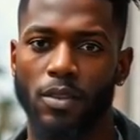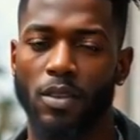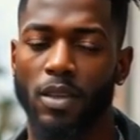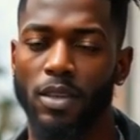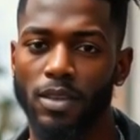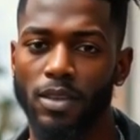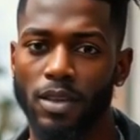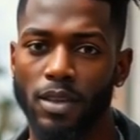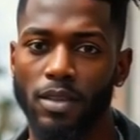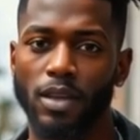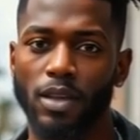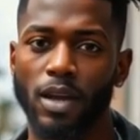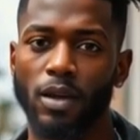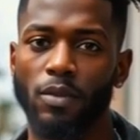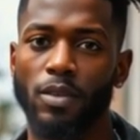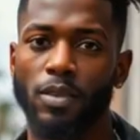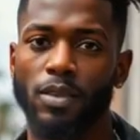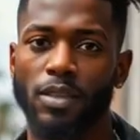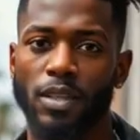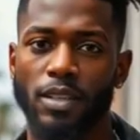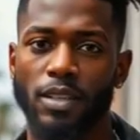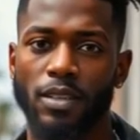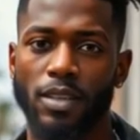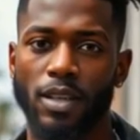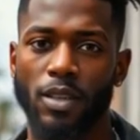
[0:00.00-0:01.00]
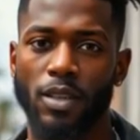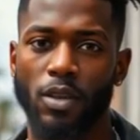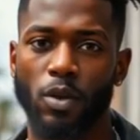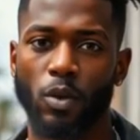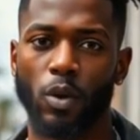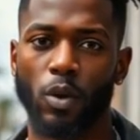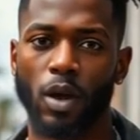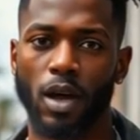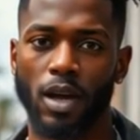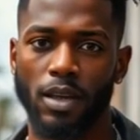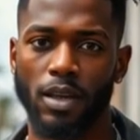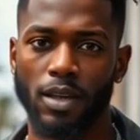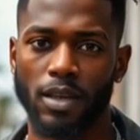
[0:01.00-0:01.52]
It does everything that a
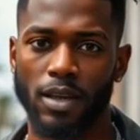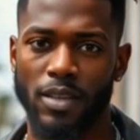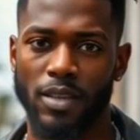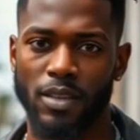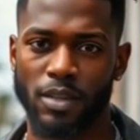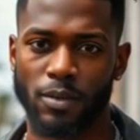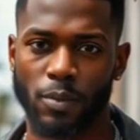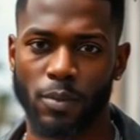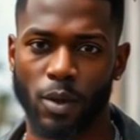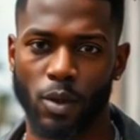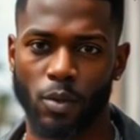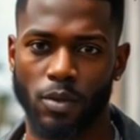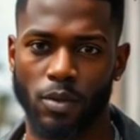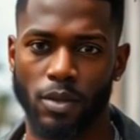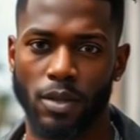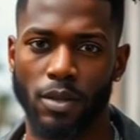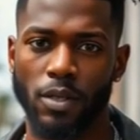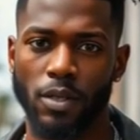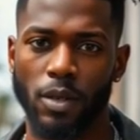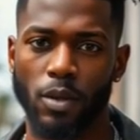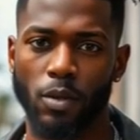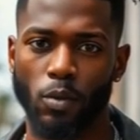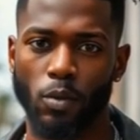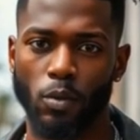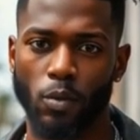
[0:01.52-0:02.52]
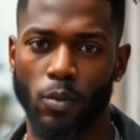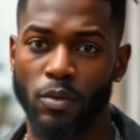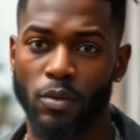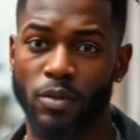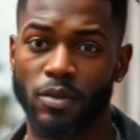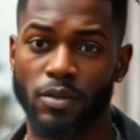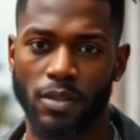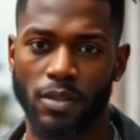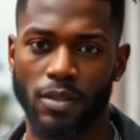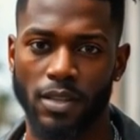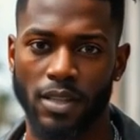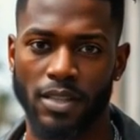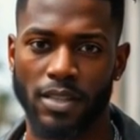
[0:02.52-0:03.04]
Glock is supposed to do.
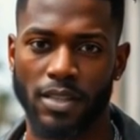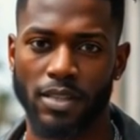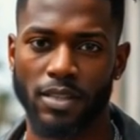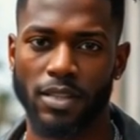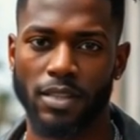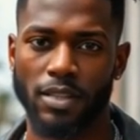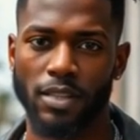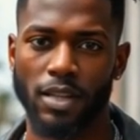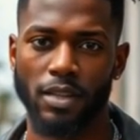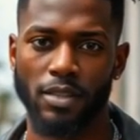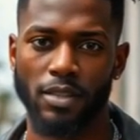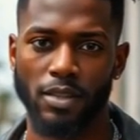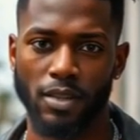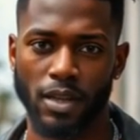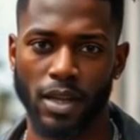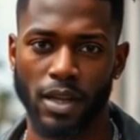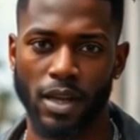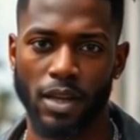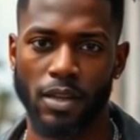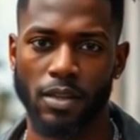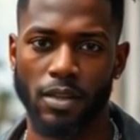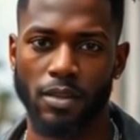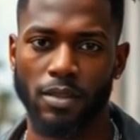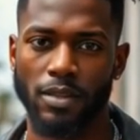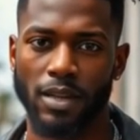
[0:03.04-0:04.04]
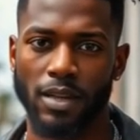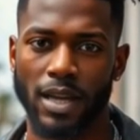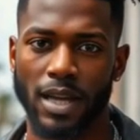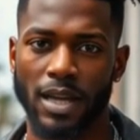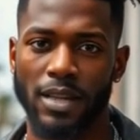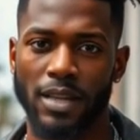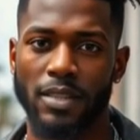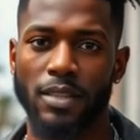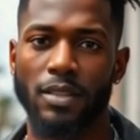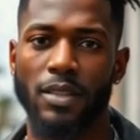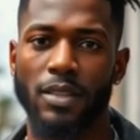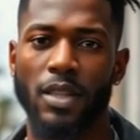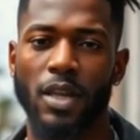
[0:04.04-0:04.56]
This is another gun that
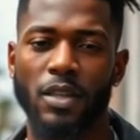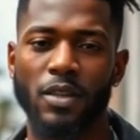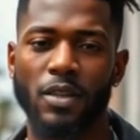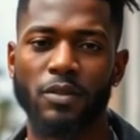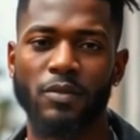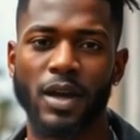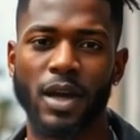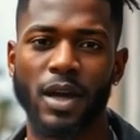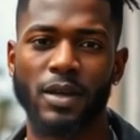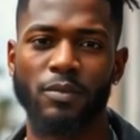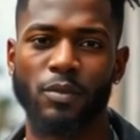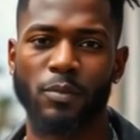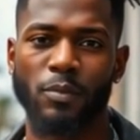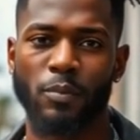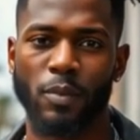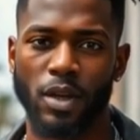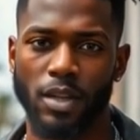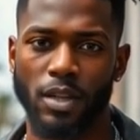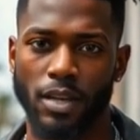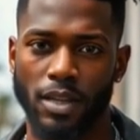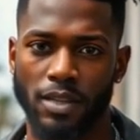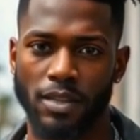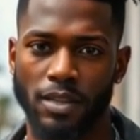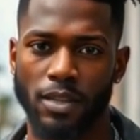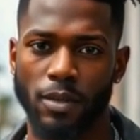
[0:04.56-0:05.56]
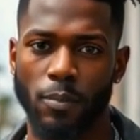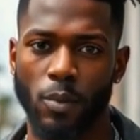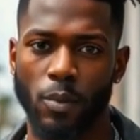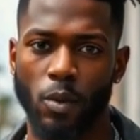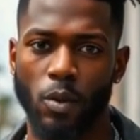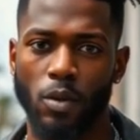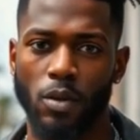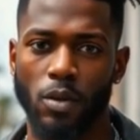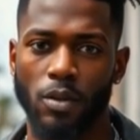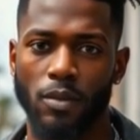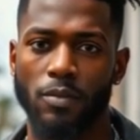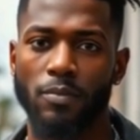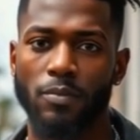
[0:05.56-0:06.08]
has a ton of aftermarket
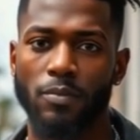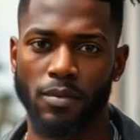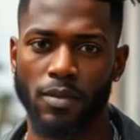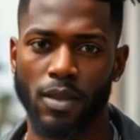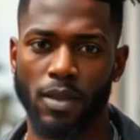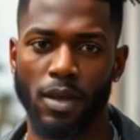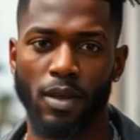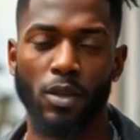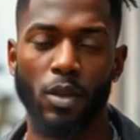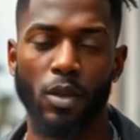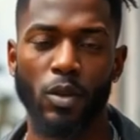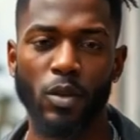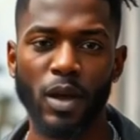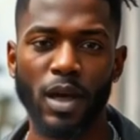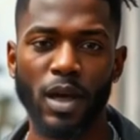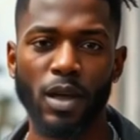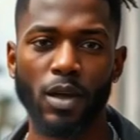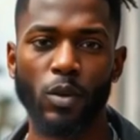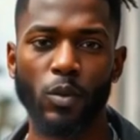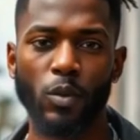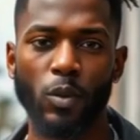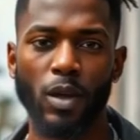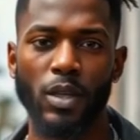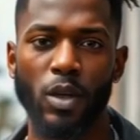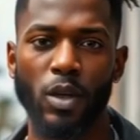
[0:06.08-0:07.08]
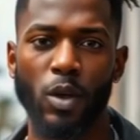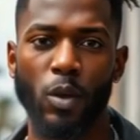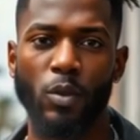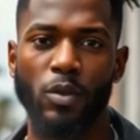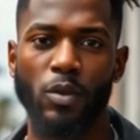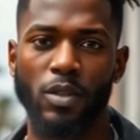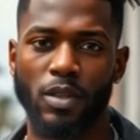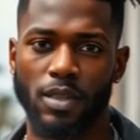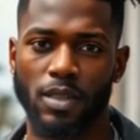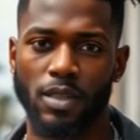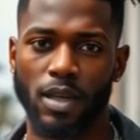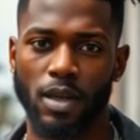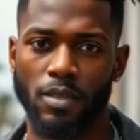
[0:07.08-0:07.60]
support. There's a lot of great
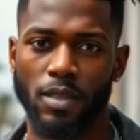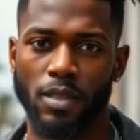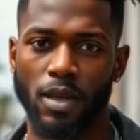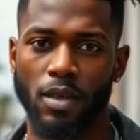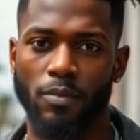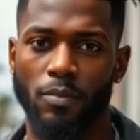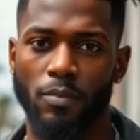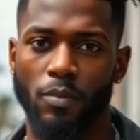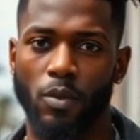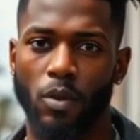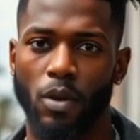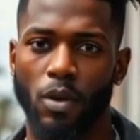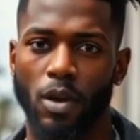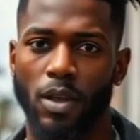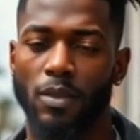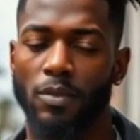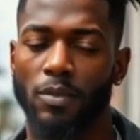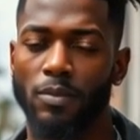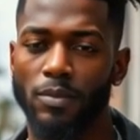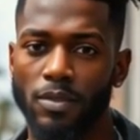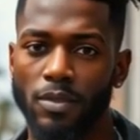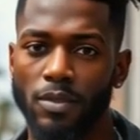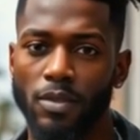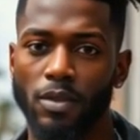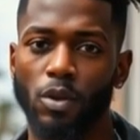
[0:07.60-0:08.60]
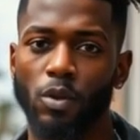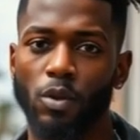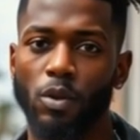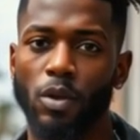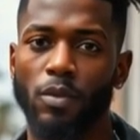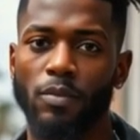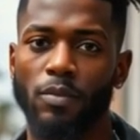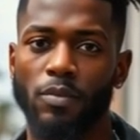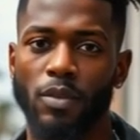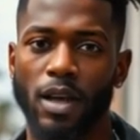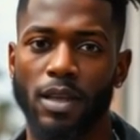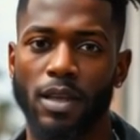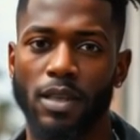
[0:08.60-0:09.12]
holsters out there for it. You can
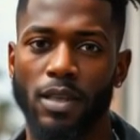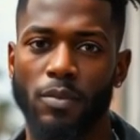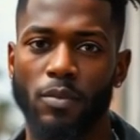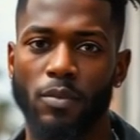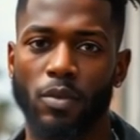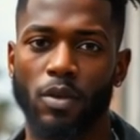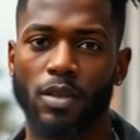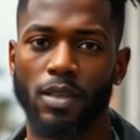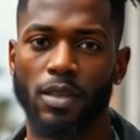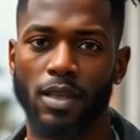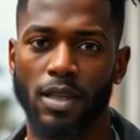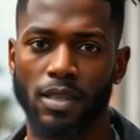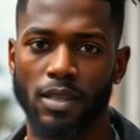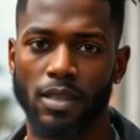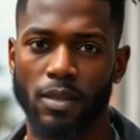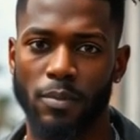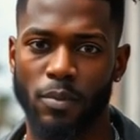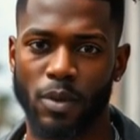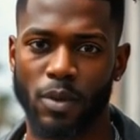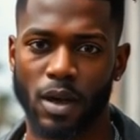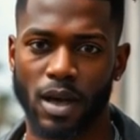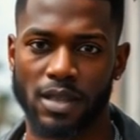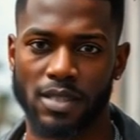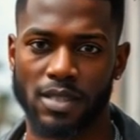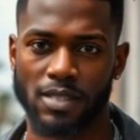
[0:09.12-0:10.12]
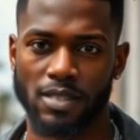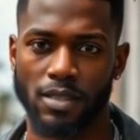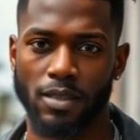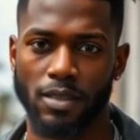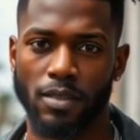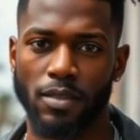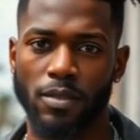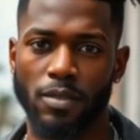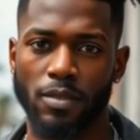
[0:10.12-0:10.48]
find it for a decent price.